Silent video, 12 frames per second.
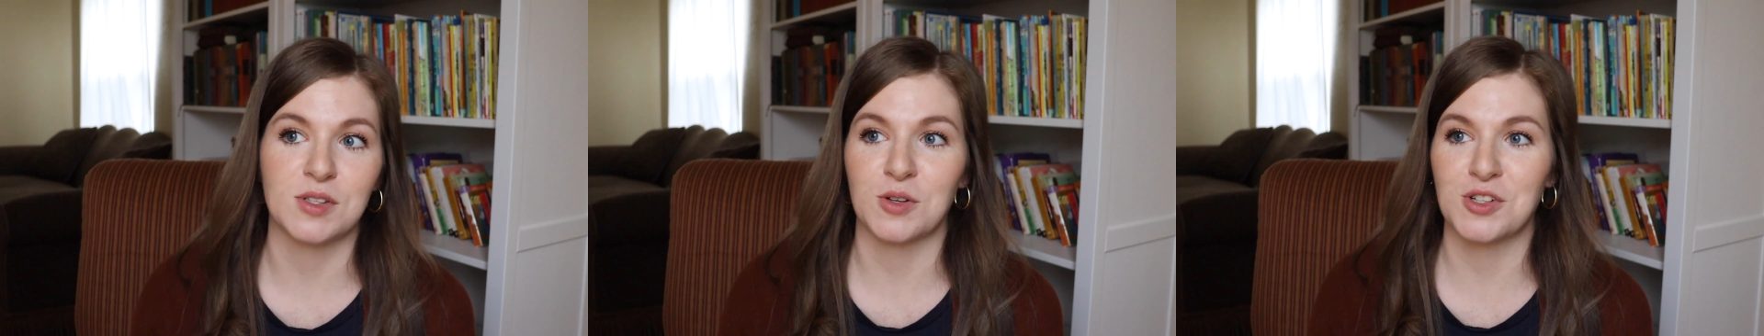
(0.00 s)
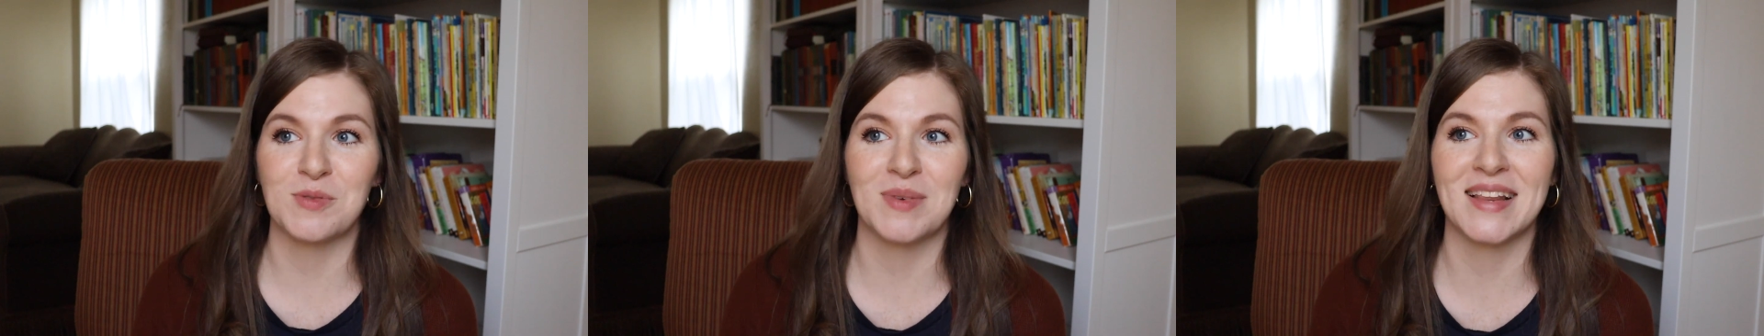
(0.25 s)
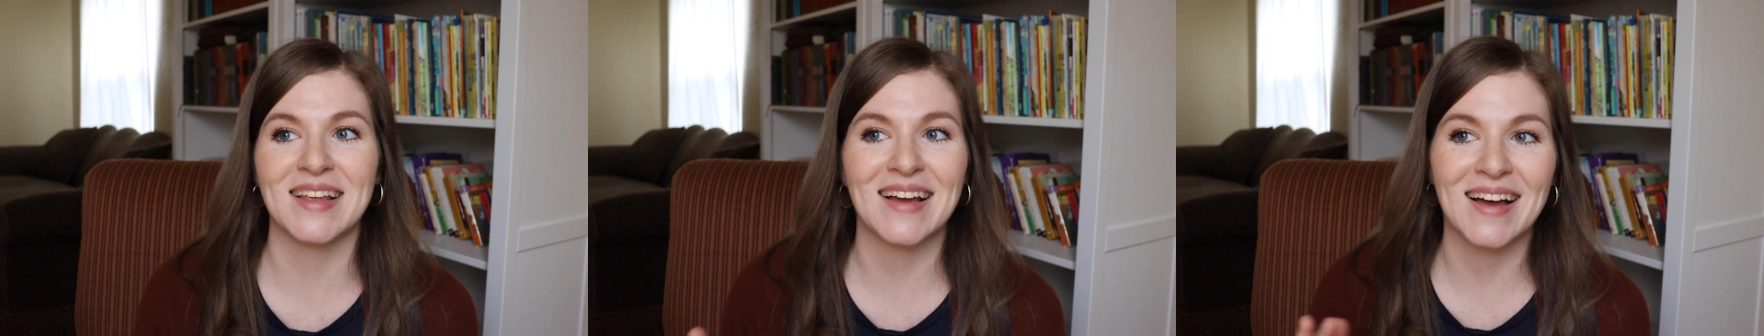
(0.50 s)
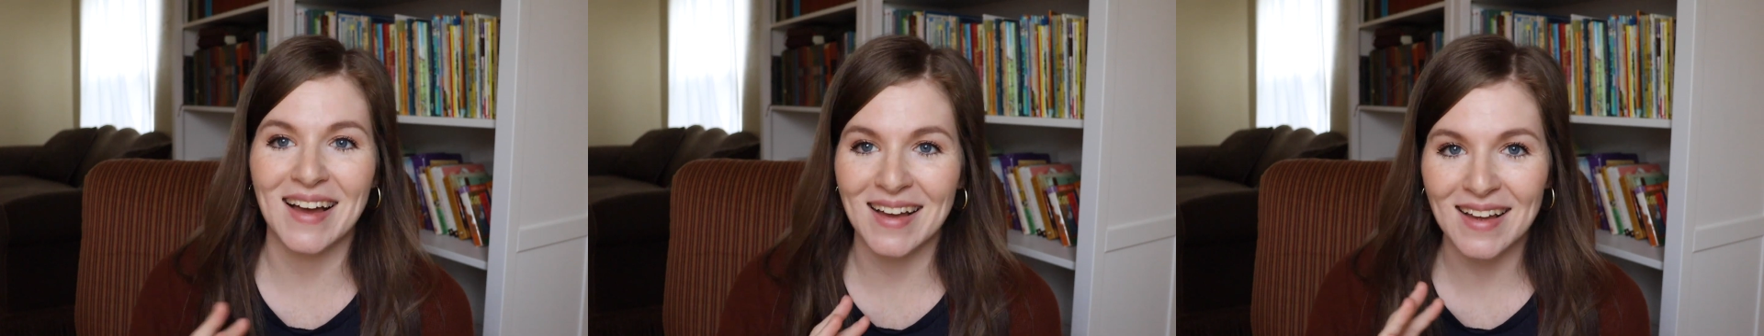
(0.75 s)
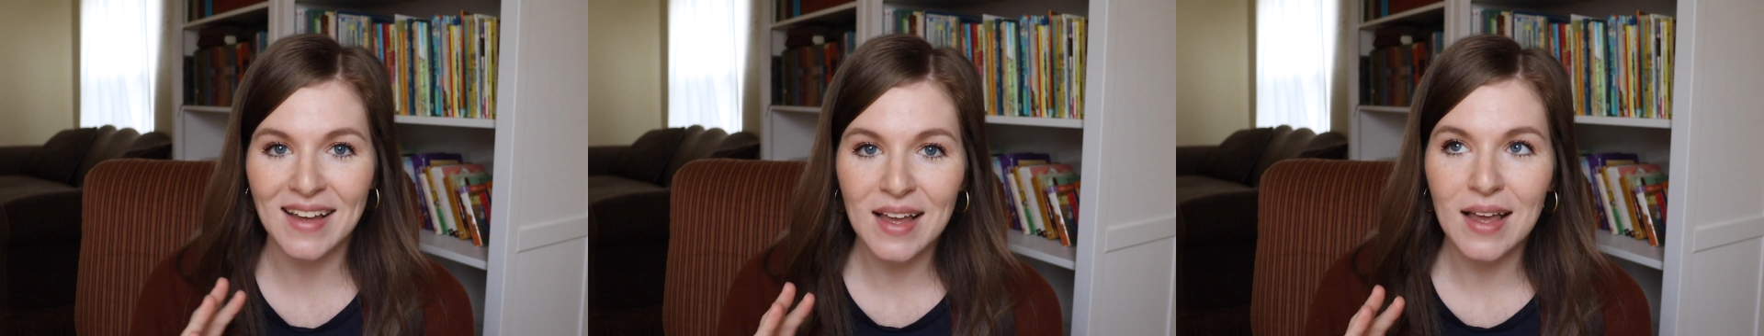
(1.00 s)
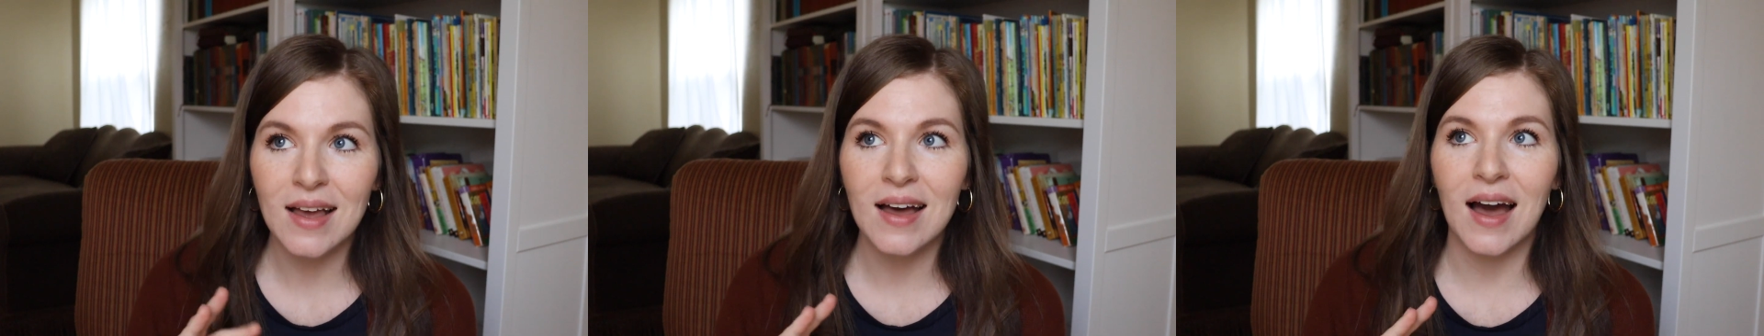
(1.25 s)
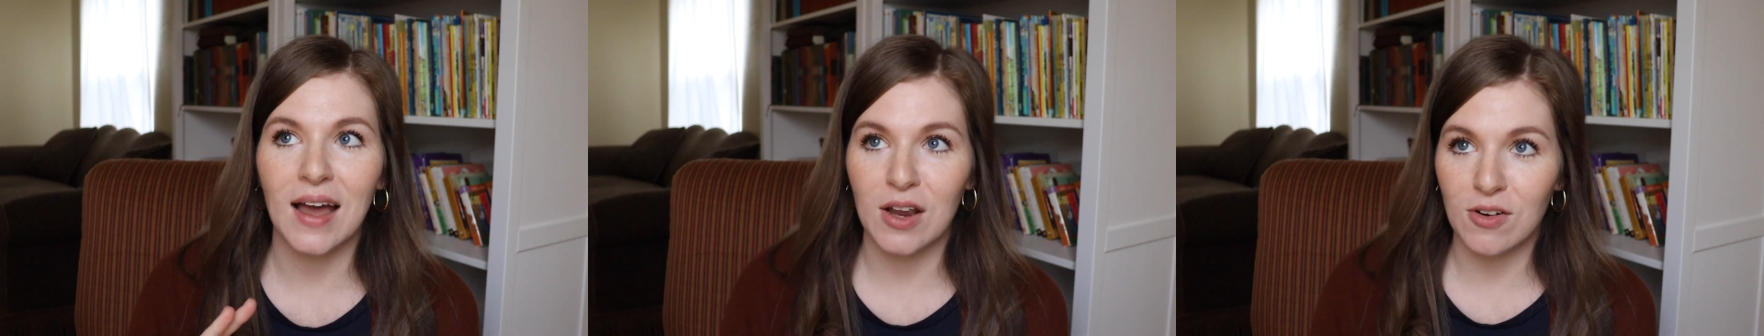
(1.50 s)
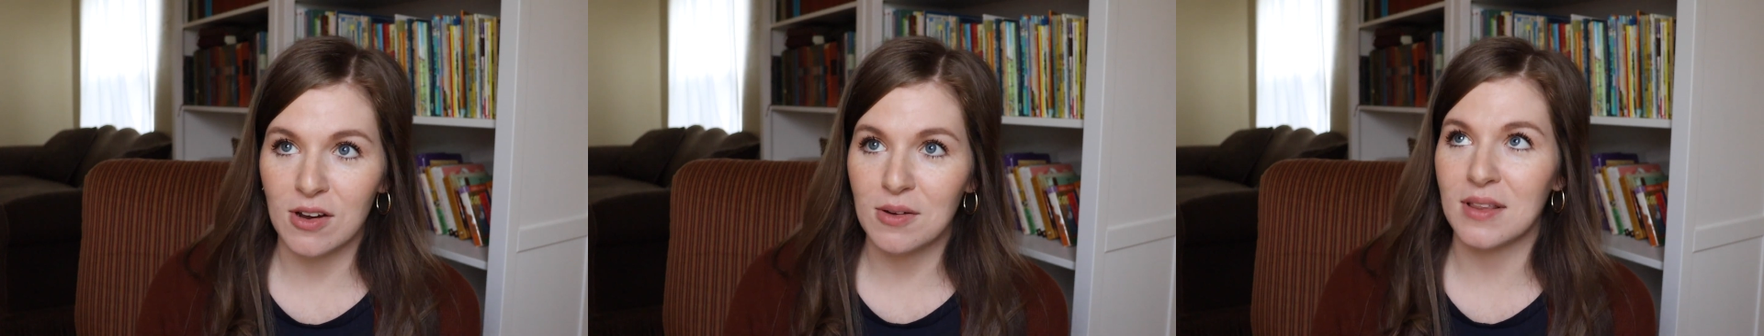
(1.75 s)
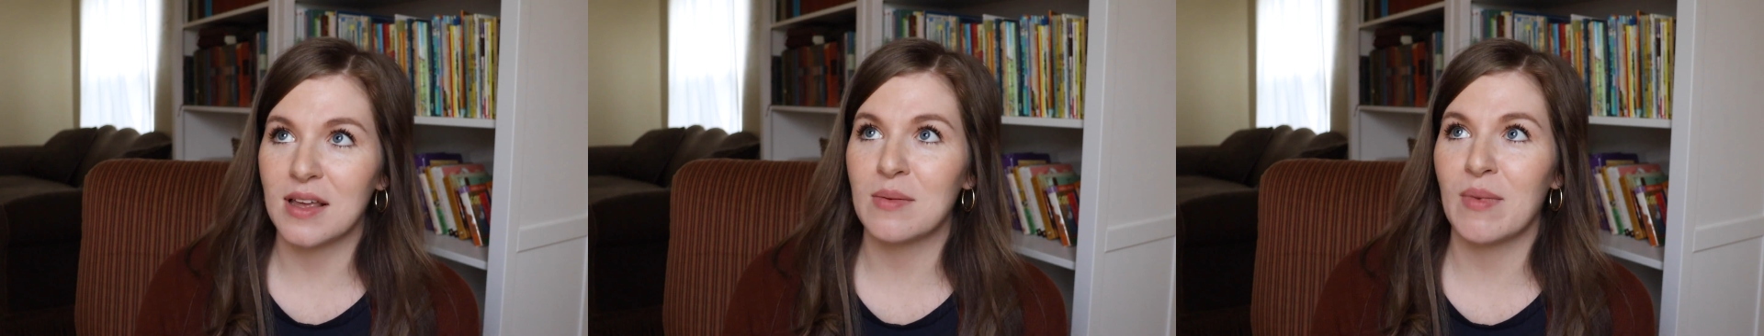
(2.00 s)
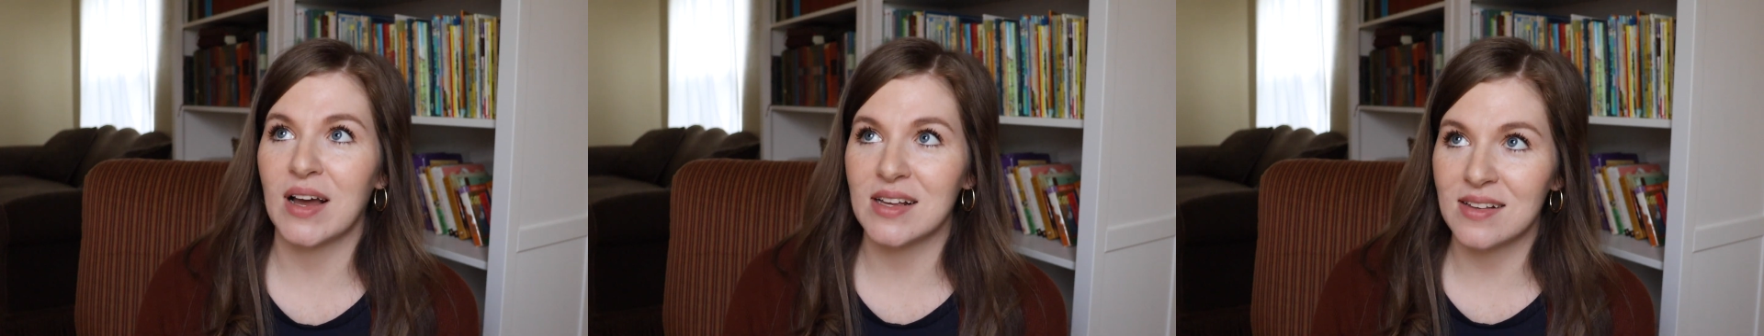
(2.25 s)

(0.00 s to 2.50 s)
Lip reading: social media. I agree with him.